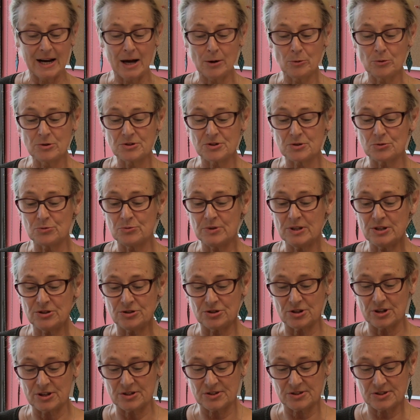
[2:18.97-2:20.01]
And I want to
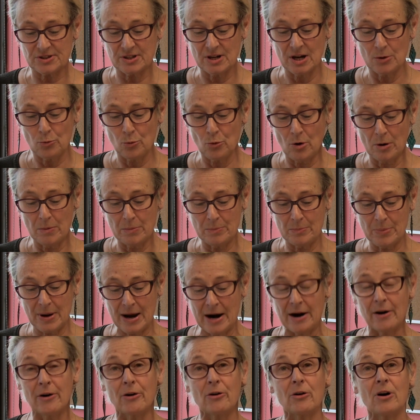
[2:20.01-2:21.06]
read just one
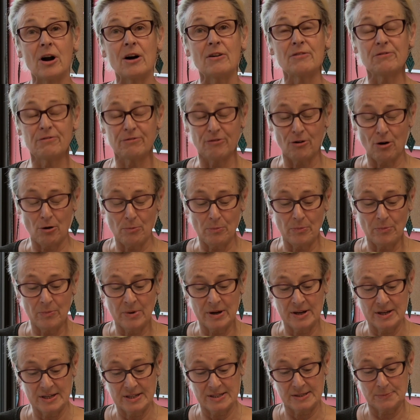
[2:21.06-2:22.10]
paragraph
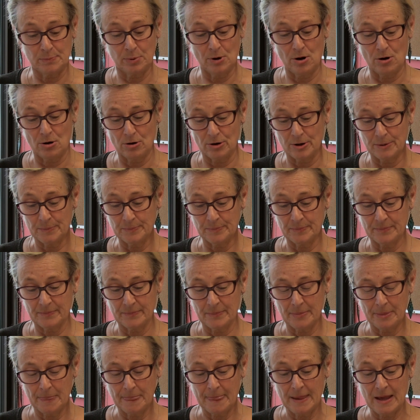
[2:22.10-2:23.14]
from his blog,
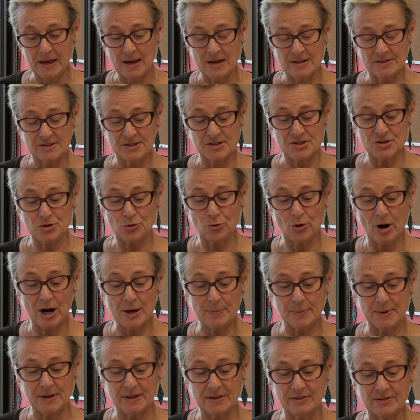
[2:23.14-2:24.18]

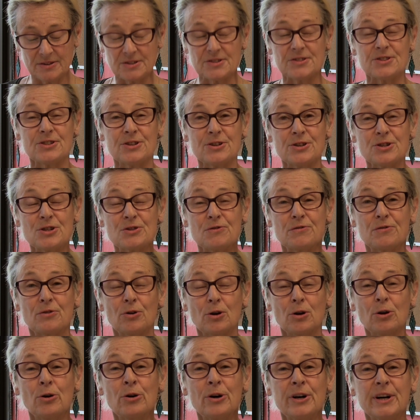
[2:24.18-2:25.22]
describing the search
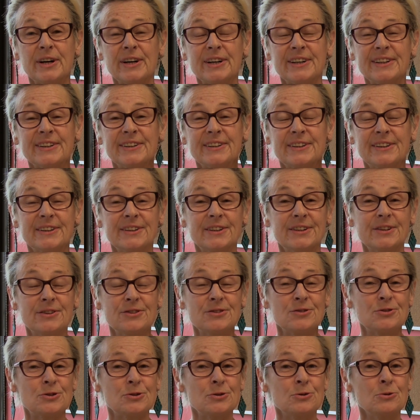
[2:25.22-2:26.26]
for a lawyer
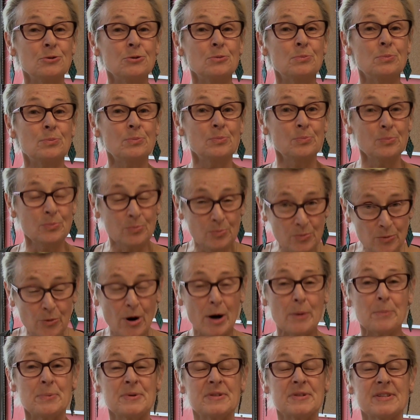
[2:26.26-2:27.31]
to
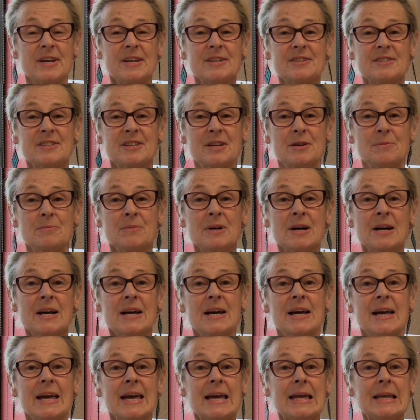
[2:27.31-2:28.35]
represent him
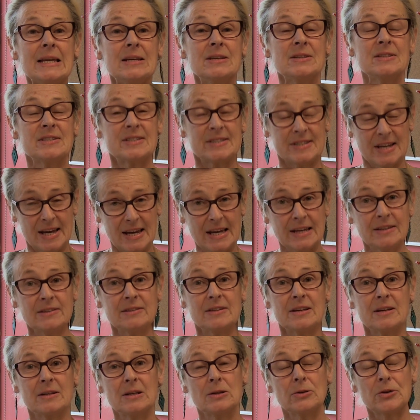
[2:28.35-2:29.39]
in
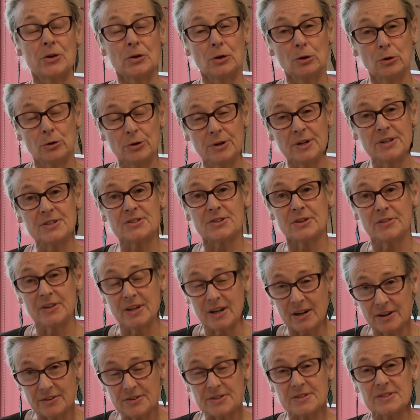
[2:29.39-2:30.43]
saying that the lawyers on
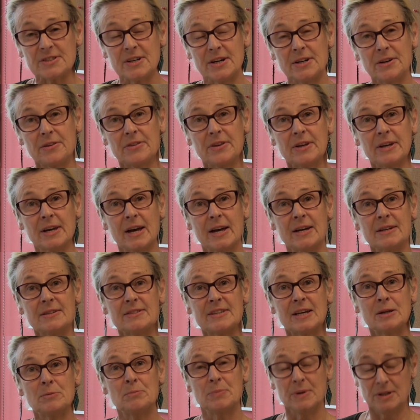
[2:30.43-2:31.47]
the other side of the
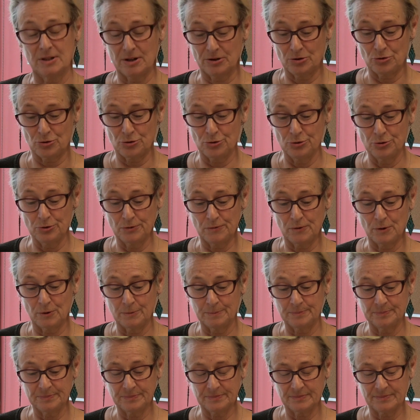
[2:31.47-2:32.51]
case had been
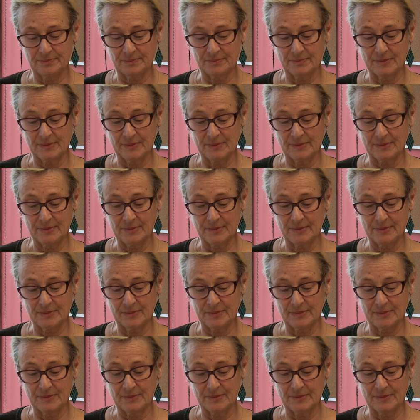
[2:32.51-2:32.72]
untruthful.